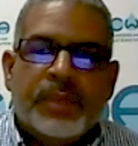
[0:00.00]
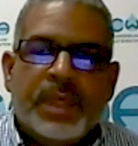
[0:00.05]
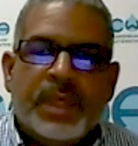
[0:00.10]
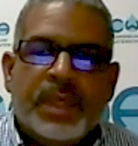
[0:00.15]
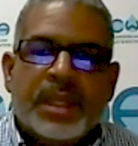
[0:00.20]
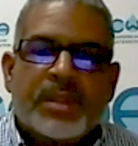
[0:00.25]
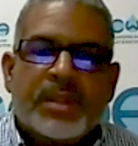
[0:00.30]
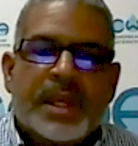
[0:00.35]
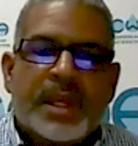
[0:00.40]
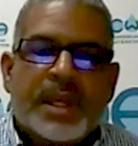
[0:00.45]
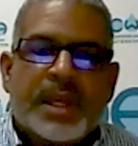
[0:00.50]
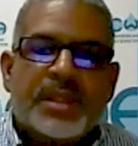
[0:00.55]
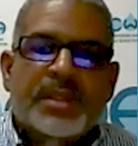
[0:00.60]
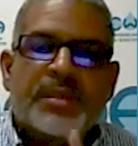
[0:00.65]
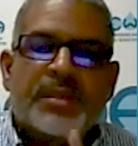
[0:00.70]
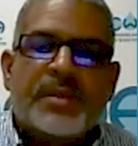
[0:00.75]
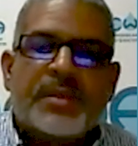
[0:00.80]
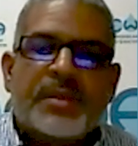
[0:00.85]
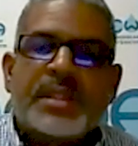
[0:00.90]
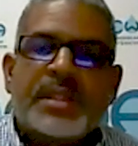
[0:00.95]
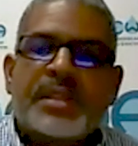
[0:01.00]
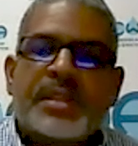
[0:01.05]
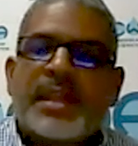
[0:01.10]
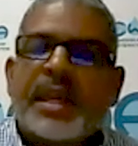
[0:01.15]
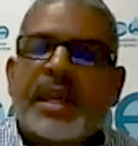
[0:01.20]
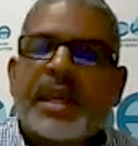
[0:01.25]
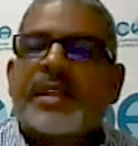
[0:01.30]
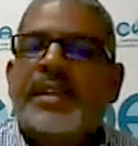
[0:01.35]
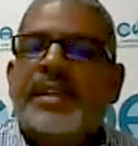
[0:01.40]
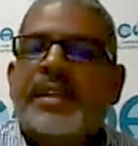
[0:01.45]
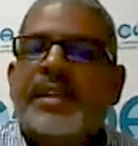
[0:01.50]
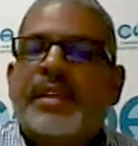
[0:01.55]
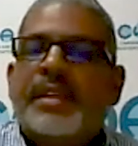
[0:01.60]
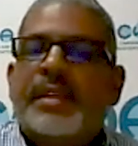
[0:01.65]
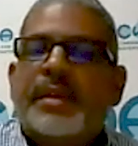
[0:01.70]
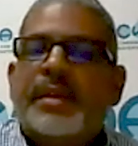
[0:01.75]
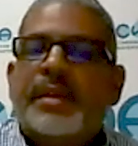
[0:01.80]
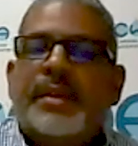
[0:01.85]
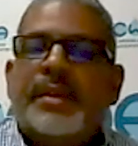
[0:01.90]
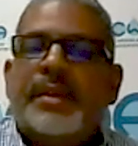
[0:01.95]
So I just threw this slide in here
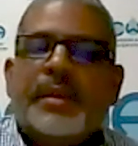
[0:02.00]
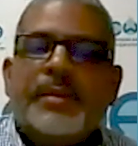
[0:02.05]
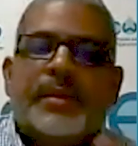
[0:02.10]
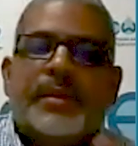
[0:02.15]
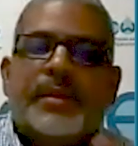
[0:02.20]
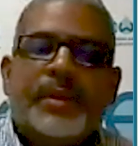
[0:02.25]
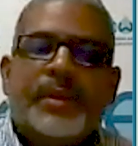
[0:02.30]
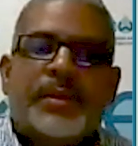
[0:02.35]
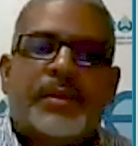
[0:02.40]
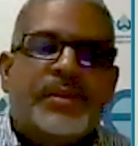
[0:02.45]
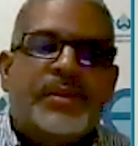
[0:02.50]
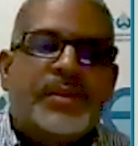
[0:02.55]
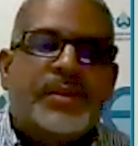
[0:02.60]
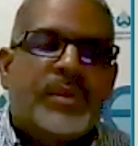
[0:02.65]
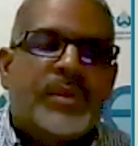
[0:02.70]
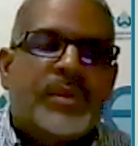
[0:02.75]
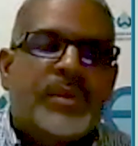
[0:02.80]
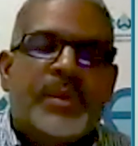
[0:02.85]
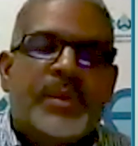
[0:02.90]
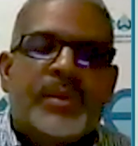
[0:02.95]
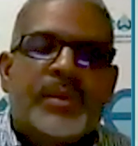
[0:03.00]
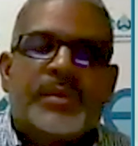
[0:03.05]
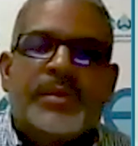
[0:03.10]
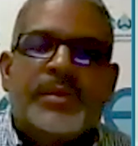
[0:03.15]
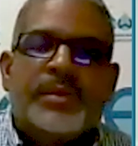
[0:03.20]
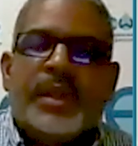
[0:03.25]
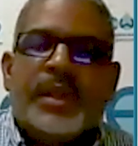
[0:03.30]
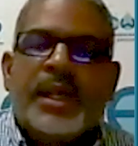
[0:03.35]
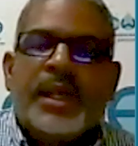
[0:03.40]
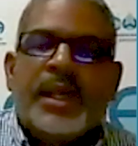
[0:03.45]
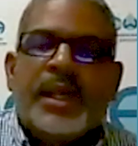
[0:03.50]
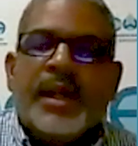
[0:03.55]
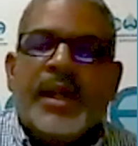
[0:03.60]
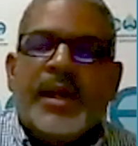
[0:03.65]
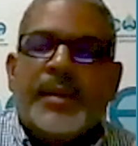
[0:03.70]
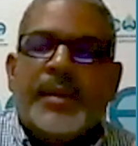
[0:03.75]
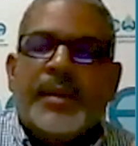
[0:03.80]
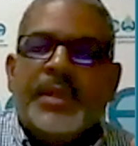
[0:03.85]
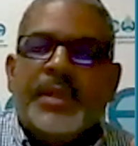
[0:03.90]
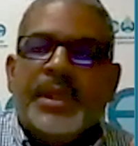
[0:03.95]
that we won't talk about
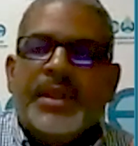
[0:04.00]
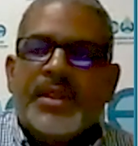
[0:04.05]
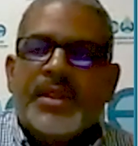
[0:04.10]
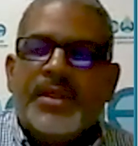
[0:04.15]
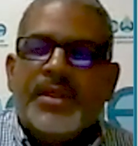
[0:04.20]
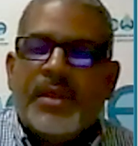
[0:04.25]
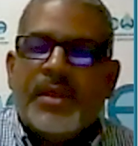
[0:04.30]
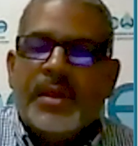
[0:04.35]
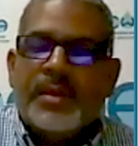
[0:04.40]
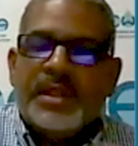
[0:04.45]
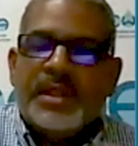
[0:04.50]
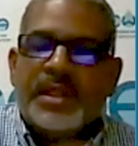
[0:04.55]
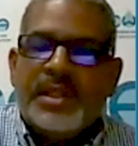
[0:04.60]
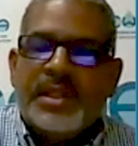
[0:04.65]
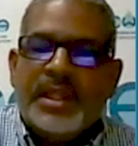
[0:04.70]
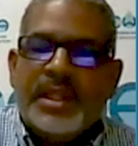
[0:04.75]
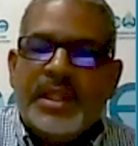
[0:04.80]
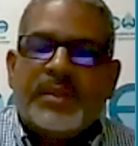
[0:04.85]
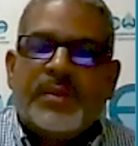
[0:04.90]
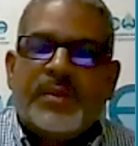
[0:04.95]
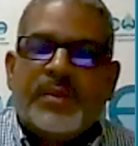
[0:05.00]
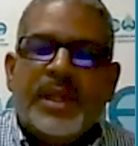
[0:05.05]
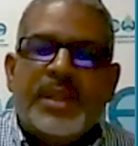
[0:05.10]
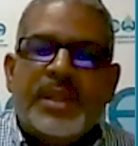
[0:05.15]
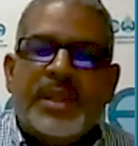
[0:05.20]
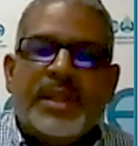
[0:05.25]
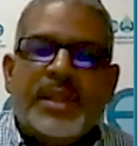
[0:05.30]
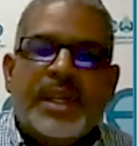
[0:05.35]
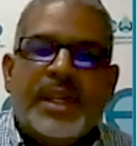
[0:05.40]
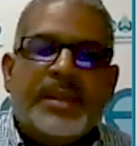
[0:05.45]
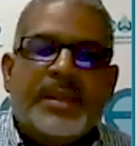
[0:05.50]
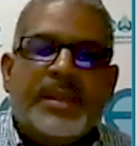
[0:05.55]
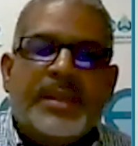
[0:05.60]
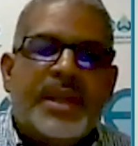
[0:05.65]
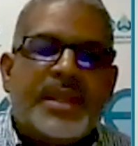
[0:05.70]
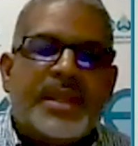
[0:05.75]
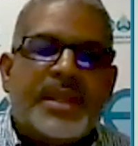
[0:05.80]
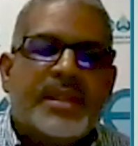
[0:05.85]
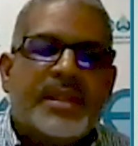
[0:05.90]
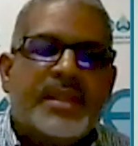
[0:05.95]
because you all will see it when you get the
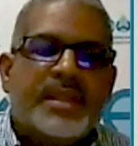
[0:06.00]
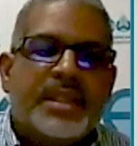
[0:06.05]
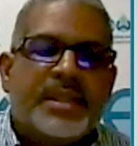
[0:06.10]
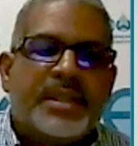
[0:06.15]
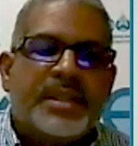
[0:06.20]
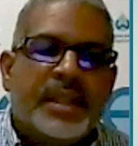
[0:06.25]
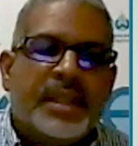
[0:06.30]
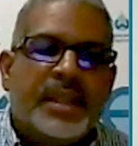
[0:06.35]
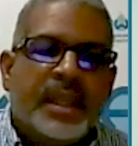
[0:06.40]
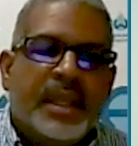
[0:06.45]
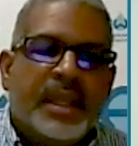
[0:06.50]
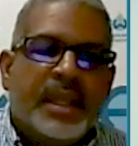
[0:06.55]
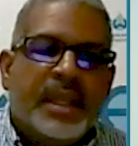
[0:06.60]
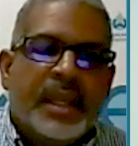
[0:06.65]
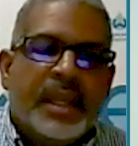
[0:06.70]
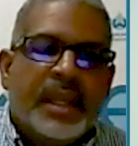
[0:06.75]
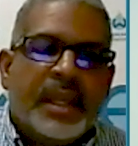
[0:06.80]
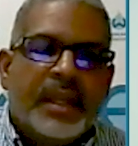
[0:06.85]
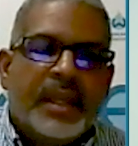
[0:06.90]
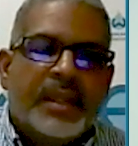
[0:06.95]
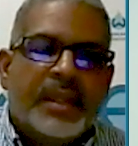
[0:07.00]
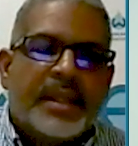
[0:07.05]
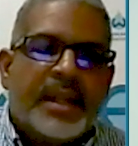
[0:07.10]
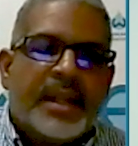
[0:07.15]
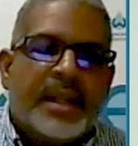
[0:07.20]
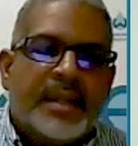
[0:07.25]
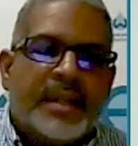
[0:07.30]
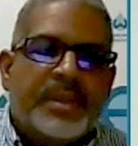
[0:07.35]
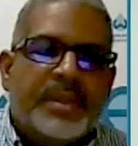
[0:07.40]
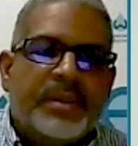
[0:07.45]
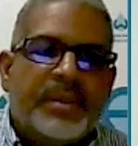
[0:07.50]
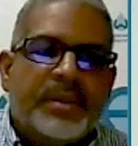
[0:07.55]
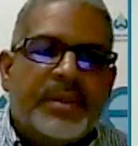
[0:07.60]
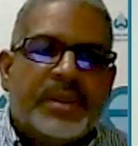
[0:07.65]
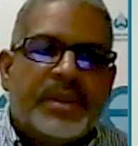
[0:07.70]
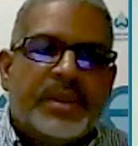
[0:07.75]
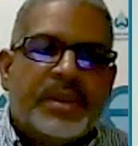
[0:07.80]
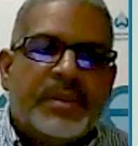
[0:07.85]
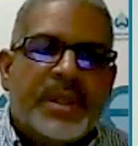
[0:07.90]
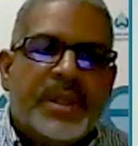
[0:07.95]
presentation. The Caribbean
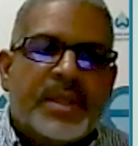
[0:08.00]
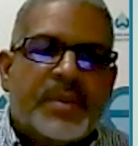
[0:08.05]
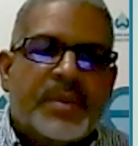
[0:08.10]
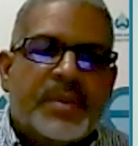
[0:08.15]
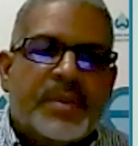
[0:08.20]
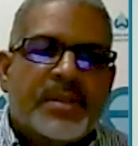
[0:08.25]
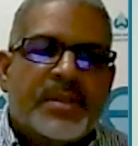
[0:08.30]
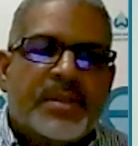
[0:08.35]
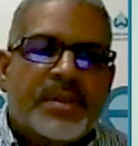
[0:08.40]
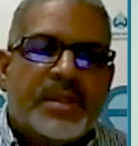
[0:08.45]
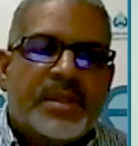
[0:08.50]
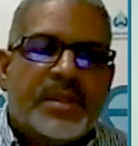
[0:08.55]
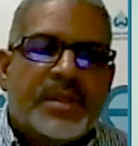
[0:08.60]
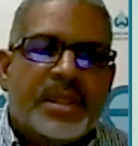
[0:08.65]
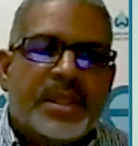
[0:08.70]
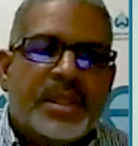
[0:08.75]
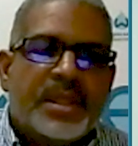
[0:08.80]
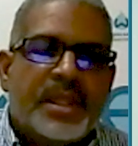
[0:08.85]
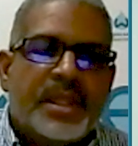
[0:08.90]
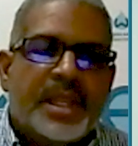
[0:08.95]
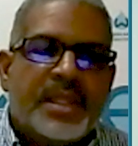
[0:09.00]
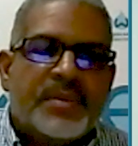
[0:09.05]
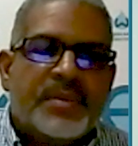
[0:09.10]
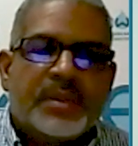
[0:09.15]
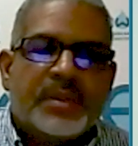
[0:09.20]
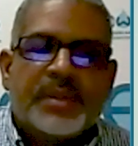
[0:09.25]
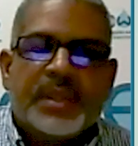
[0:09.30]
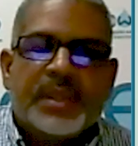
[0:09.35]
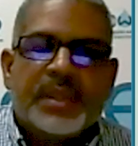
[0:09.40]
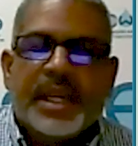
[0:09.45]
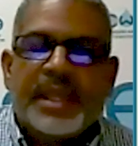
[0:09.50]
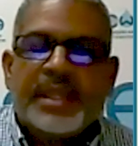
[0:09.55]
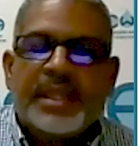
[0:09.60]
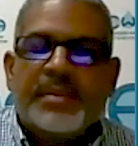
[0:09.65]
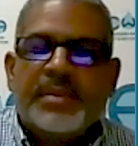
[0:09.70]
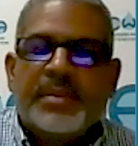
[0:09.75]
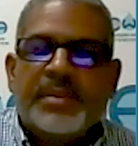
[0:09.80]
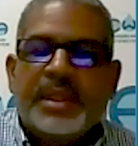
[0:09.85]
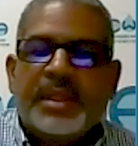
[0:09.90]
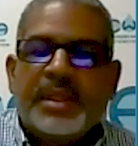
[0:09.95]
Water and Wastewater Association has worked with the
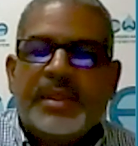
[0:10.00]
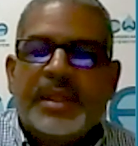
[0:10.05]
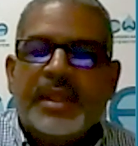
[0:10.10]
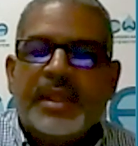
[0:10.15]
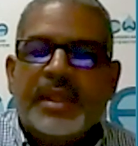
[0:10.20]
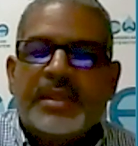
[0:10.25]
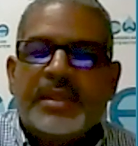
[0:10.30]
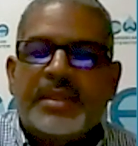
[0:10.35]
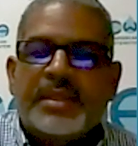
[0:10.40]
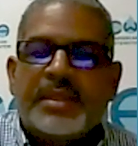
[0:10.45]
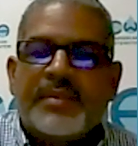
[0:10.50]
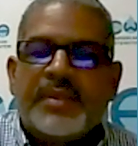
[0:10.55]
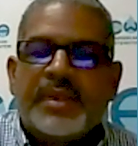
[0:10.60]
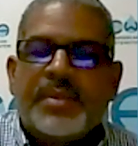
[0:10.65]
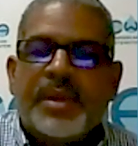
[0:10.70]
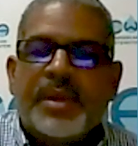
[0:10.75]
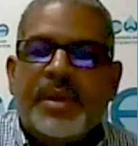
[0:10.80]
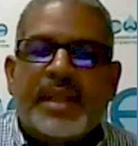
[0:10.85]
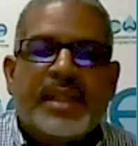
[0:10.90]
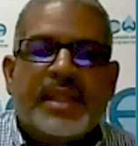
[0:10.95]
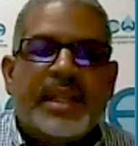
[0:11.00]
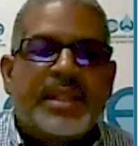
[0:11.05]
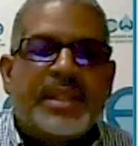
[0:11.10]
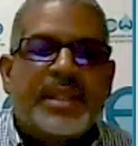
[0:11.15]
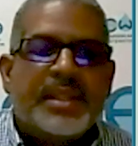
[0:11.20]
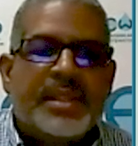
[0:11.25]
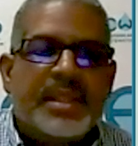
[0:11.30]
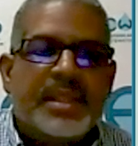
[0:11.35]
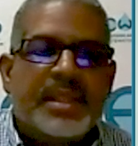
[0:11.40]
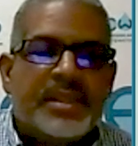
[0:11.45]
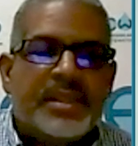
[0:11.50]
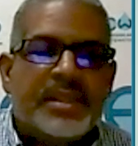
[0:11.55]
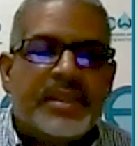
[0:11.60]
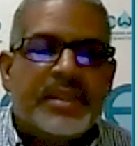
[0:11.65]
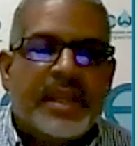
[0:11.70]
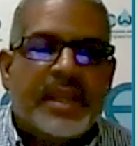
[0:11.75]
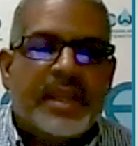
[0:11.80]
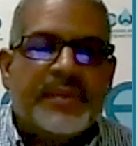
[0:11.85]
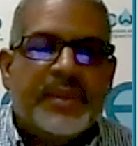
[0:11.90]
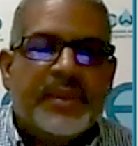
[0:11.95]
IDB and several partner agencies to
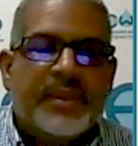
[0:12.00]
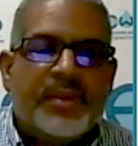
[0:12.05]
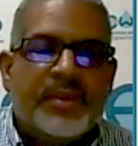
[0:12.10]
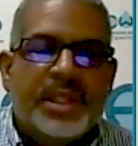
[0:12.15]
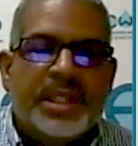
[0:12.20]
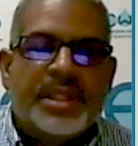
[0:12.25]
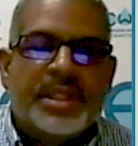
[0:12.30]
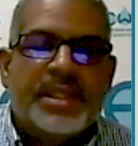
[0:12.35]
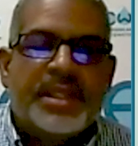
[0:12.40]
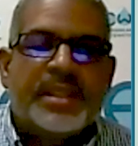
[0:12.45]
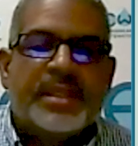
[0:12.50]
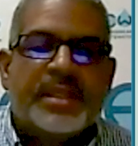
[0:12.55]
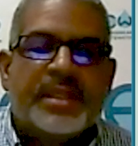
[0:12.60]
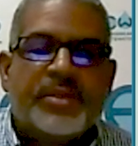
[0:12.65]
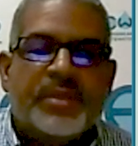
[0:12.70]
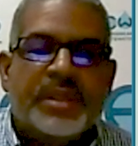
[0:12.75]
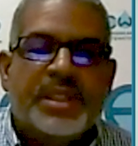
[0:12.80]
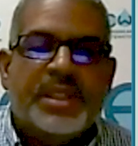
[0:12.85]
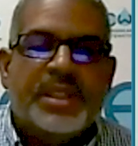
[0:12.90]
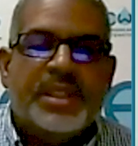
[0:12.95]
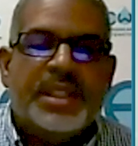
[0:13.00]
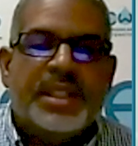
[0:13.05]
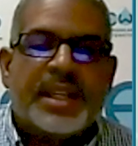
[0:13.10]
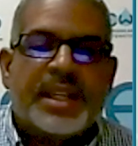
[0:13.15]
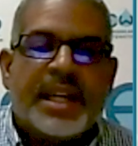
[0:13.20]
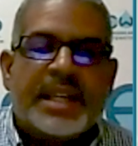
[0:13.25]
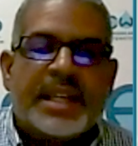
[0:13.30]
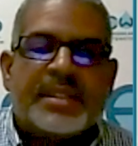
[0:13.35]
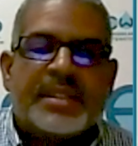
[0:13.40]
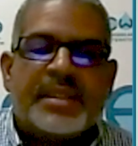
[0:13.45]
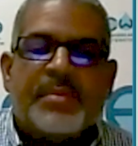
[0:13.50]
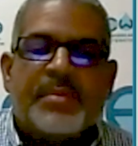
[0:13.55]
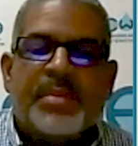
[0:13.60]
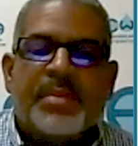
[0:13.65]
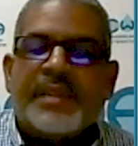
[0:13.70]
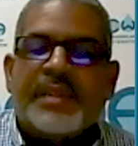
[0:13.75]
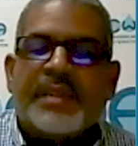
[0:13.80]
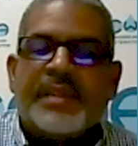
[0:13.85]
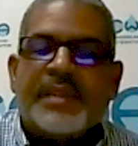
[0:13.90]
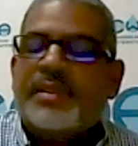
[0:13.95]
have a regional strategic action
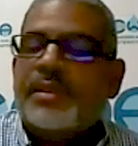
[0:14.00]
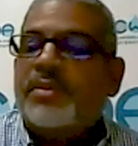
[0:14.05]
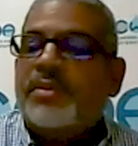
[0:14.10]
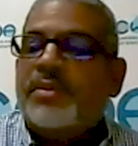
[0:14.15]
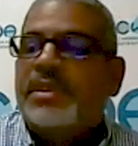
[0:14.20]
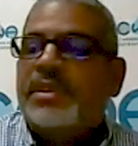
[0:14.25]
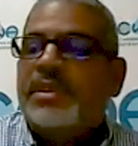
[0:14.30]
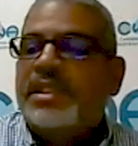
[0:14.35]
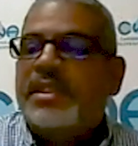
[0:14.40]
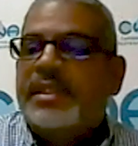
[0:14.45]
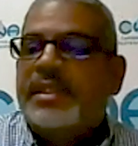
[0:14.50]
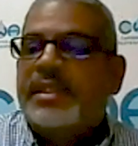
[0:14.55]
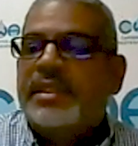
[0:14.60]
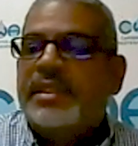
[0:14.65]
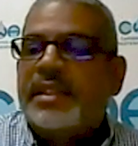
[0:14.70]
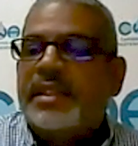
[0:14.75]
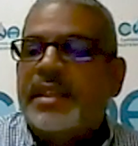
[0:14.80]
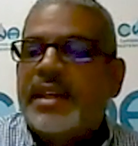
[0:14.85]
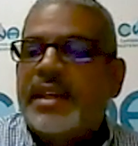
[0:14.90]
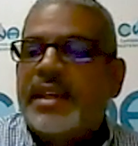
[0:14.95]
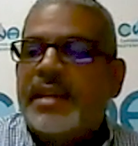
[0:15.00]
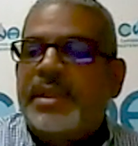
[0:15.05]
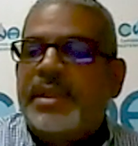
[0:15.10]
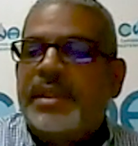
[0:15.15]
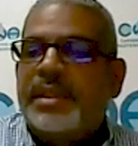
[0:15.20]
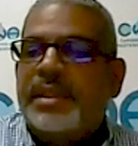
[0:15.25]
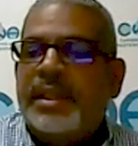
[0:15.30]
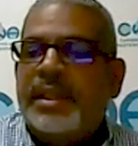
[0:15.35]
plan for the water sector in the Caribbean.